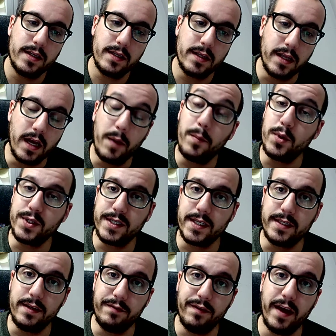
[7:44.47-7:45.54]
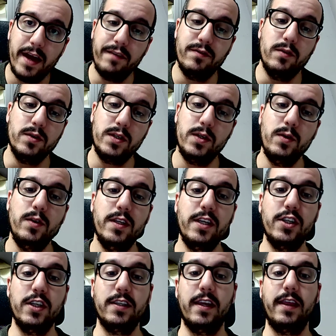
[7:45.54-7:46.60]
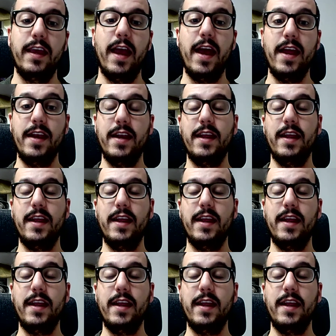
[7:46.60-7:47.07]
the number 65, those two digits at the end,